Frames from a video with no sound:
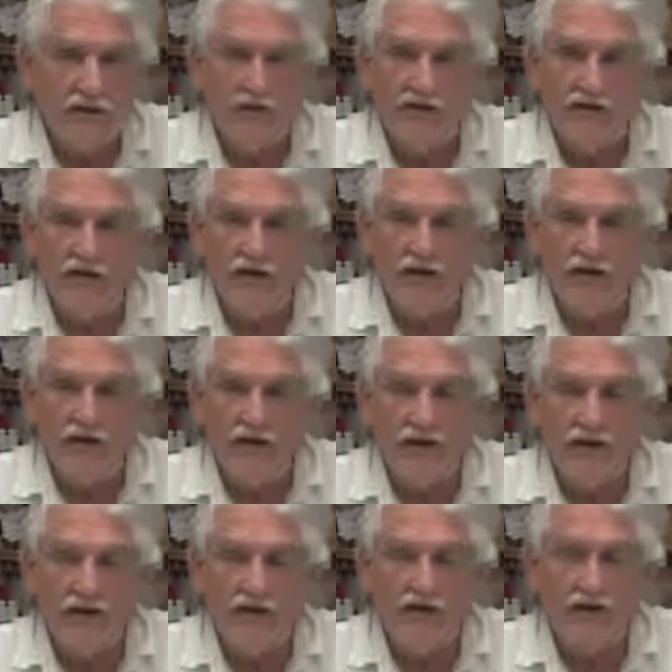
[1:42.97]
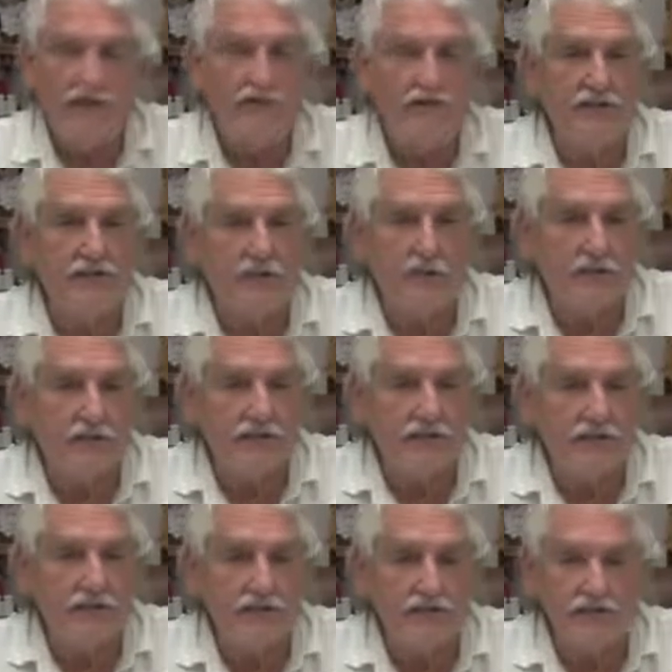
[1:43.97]
it's an
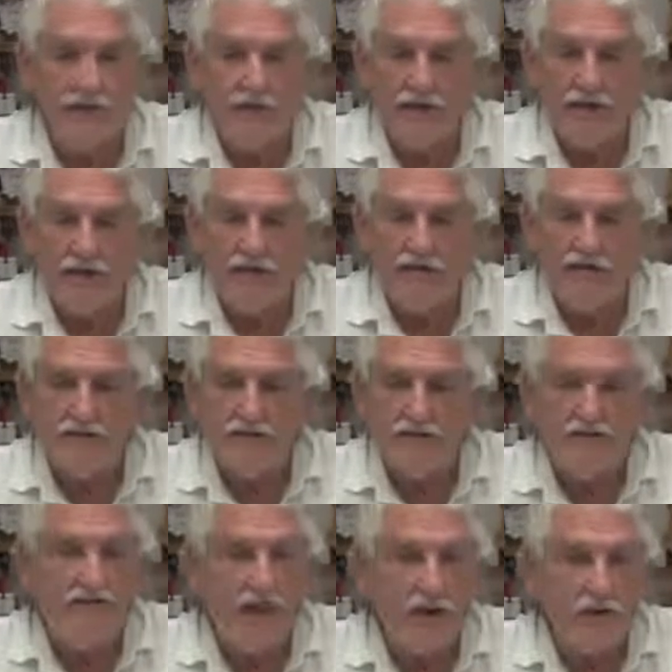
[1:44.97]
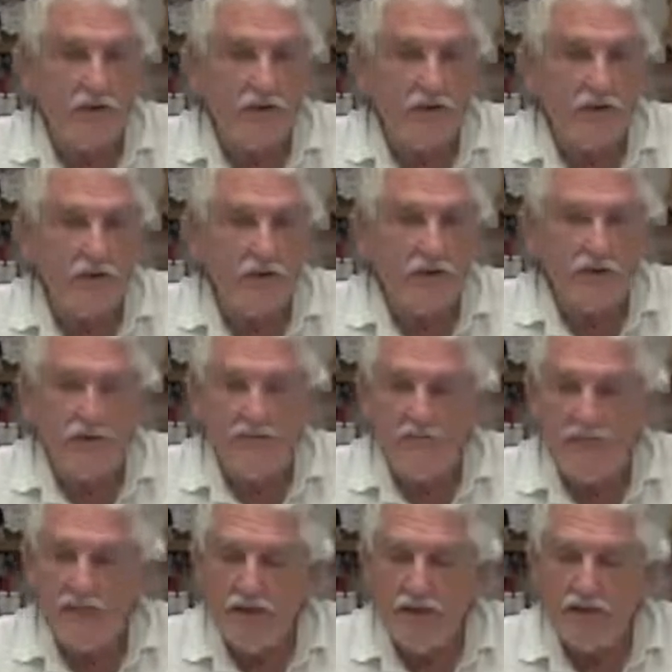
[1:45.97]
irritant, it's inflammatory,
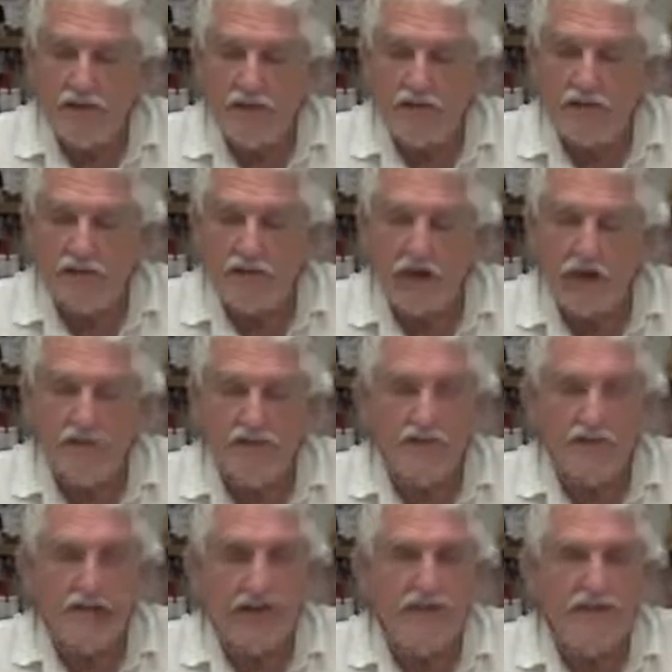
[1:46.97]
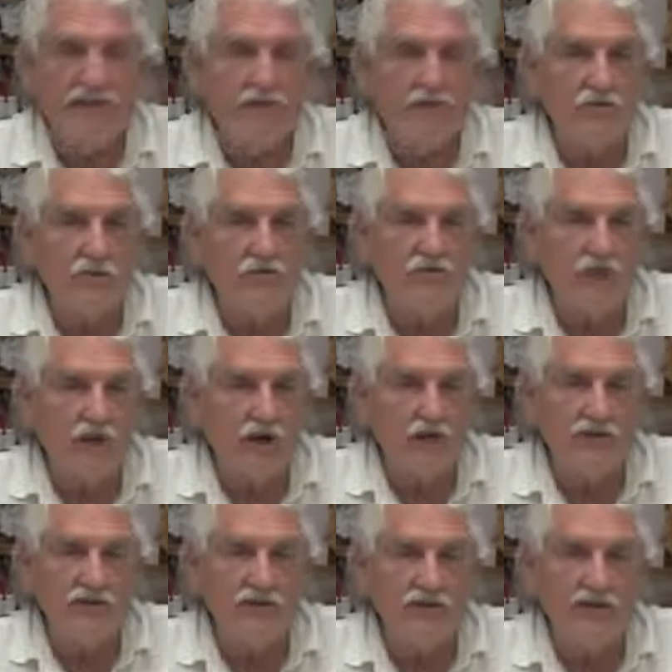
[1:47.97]
it causes acid
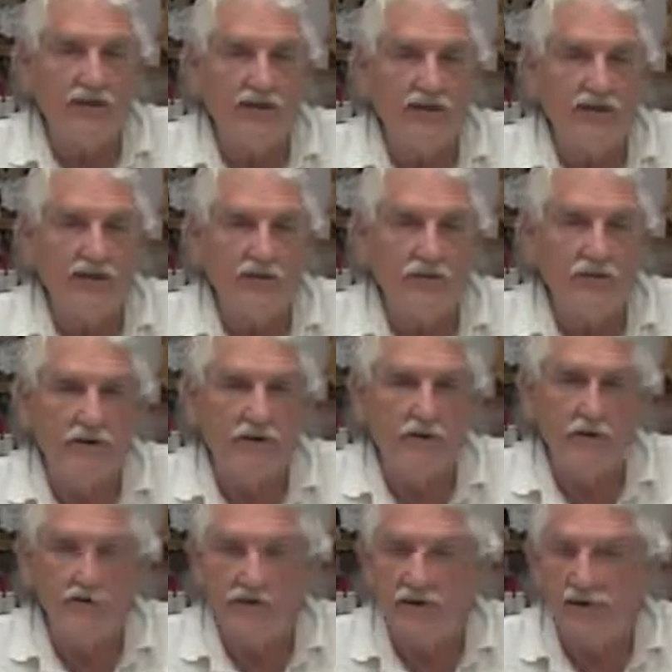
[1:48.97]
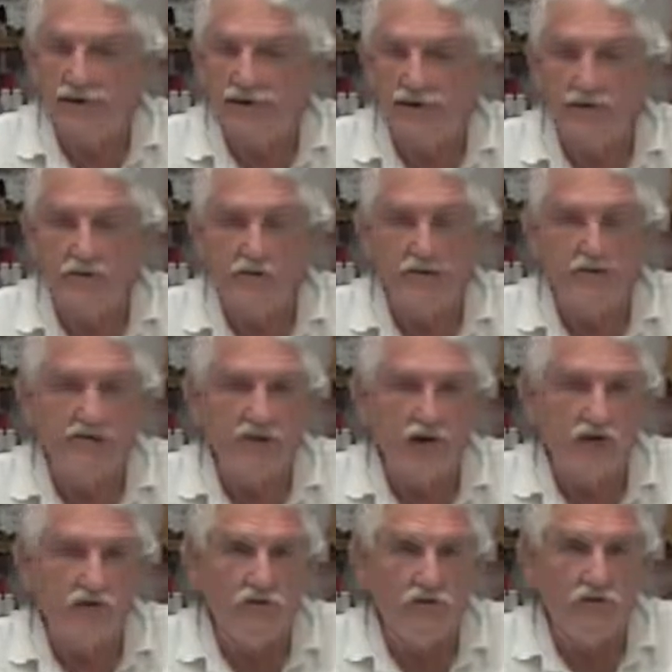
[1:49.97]
reflux that you can't get rid of unless you get rid of the
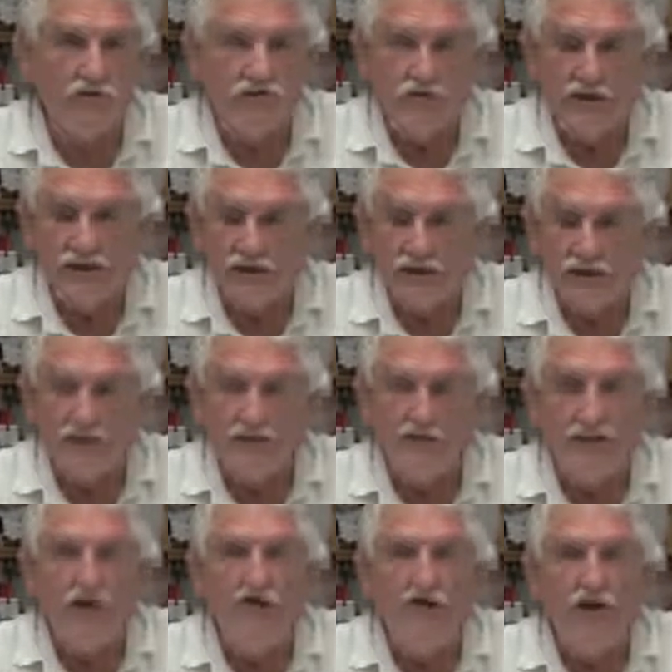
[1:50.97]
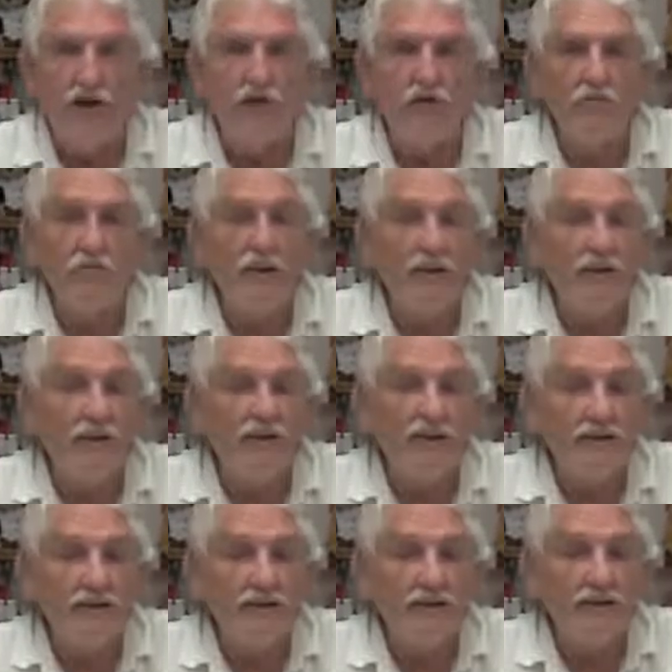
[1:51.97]
sulfur. It is a fungal
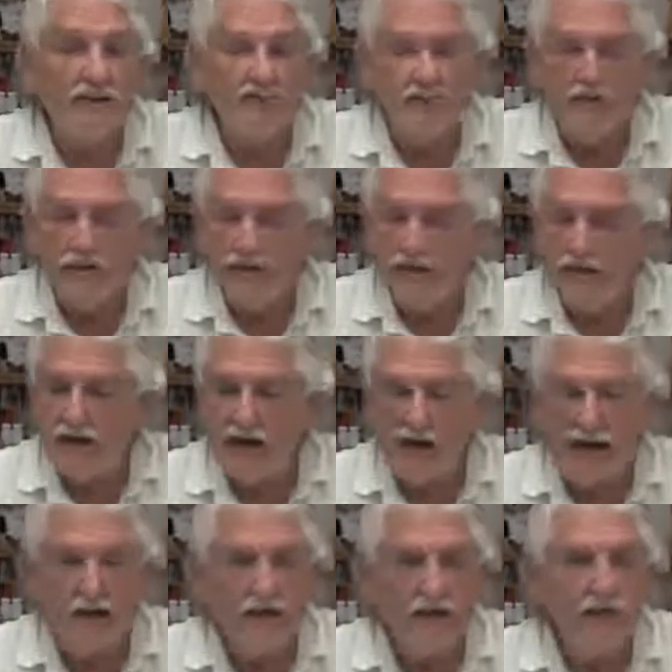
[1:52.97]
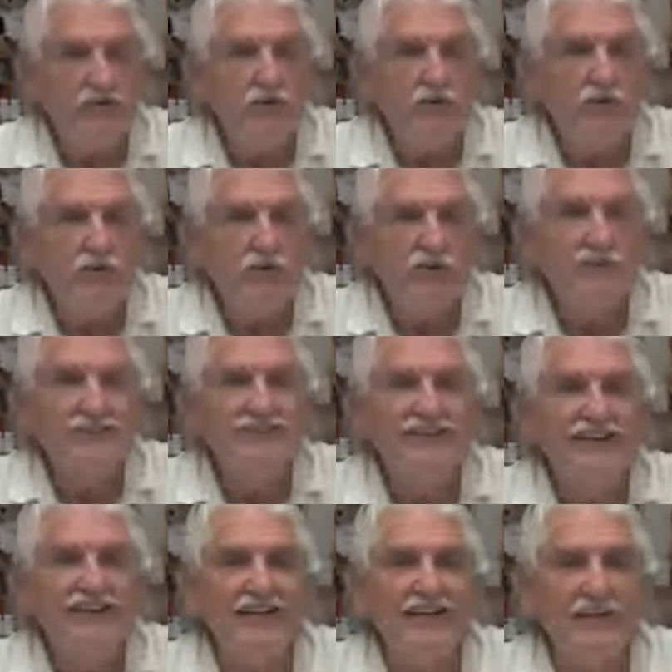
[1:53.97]
proliferant. It highly
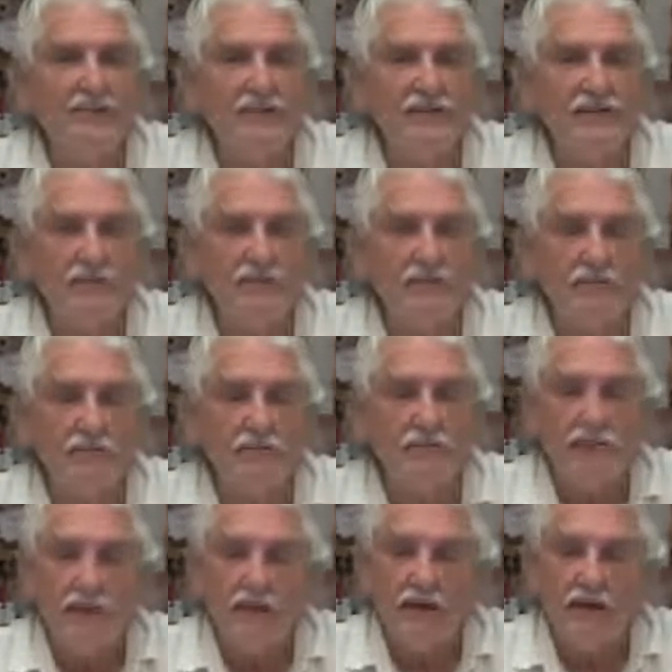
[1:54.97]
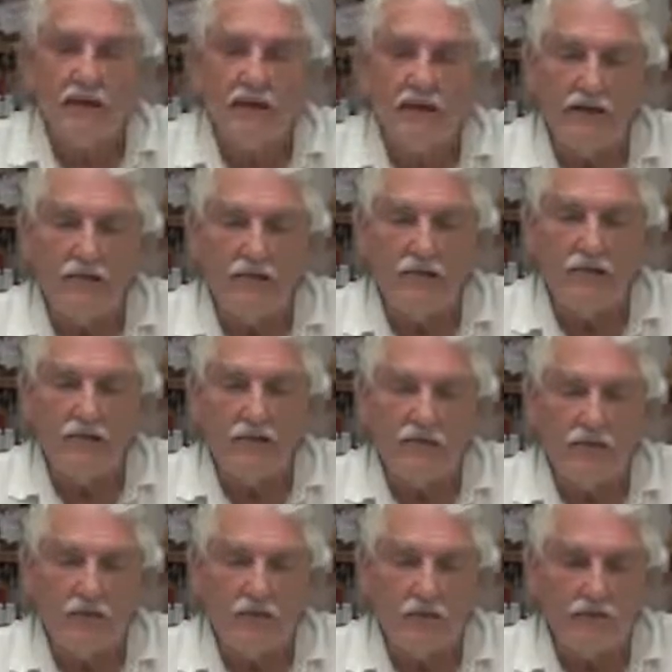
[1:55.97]
suppresses the lymph system. And I think
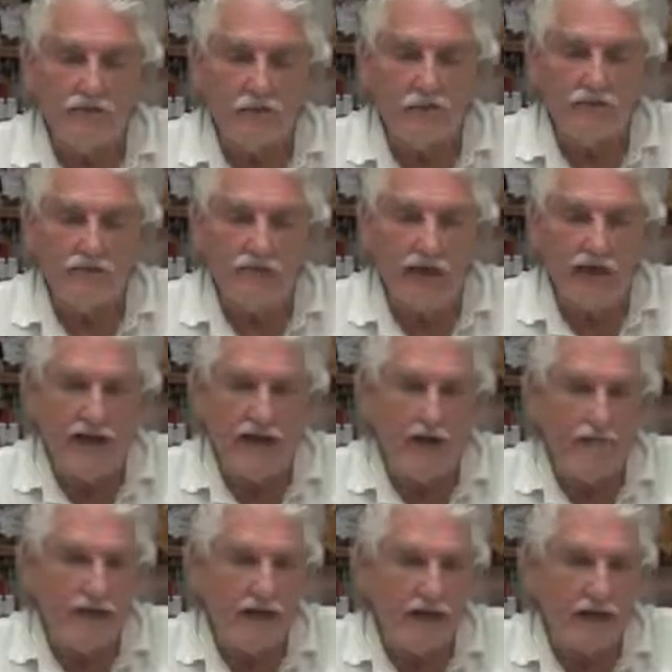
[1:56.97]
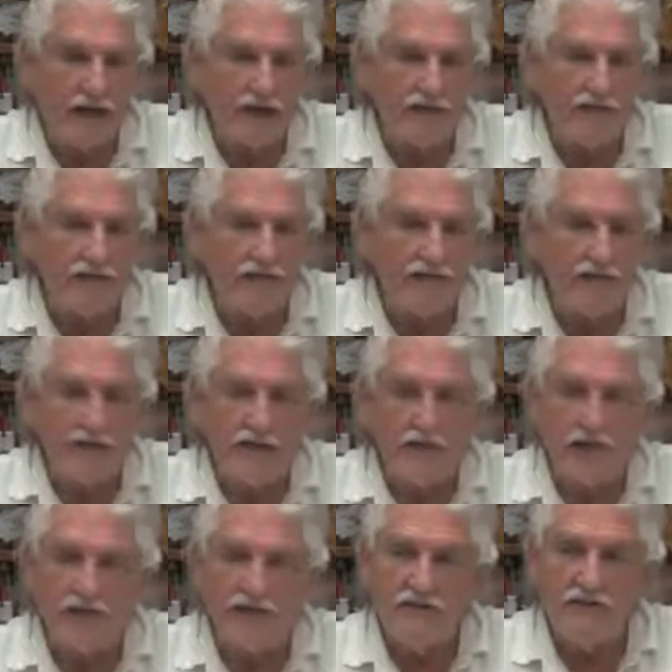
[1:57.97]
when people say antibiotics,
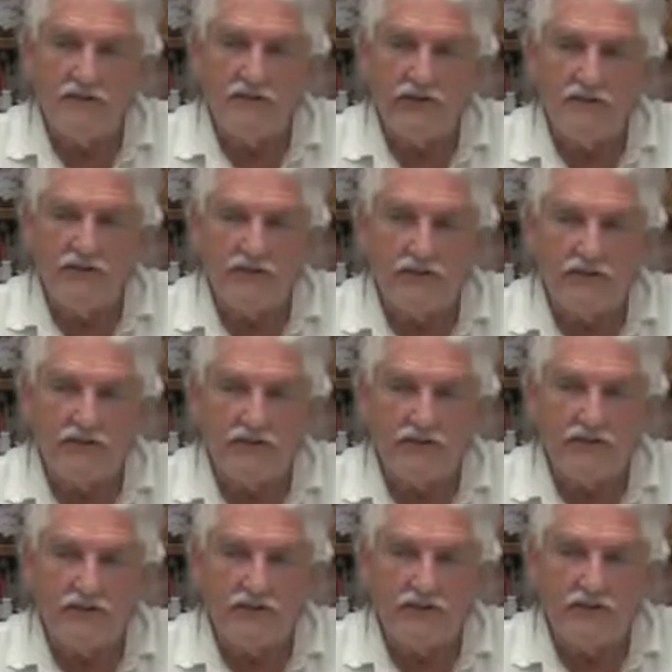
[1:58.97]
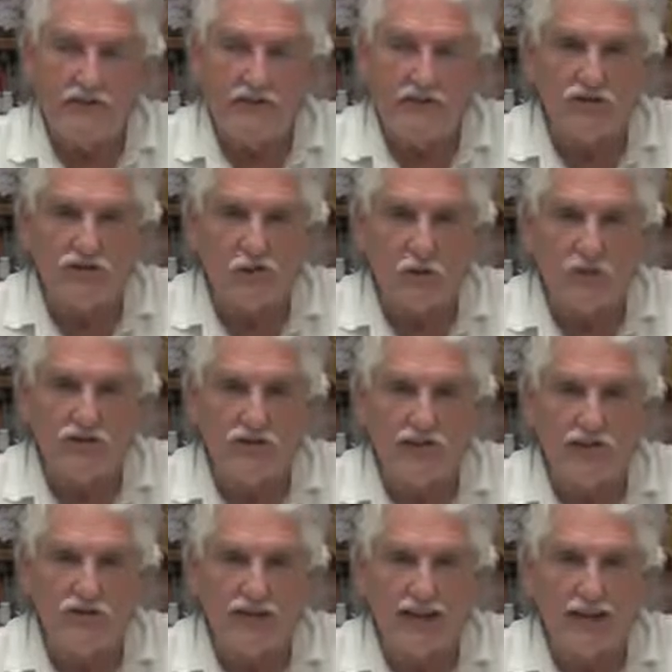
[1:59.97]
I think you have to understand that there's more
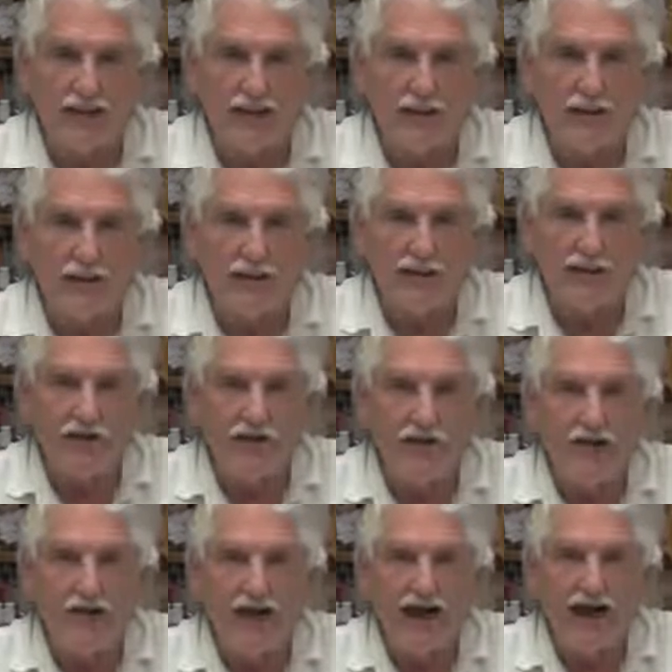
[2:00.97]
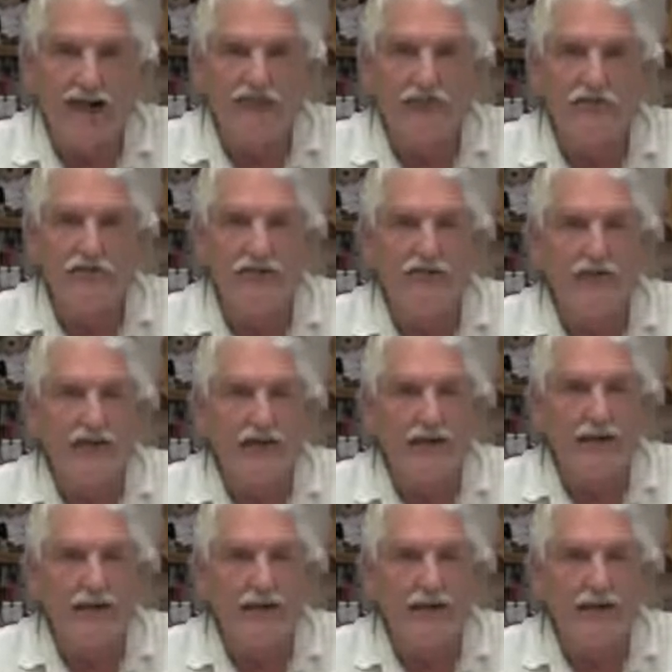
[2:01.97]
than just an antibacterial action to an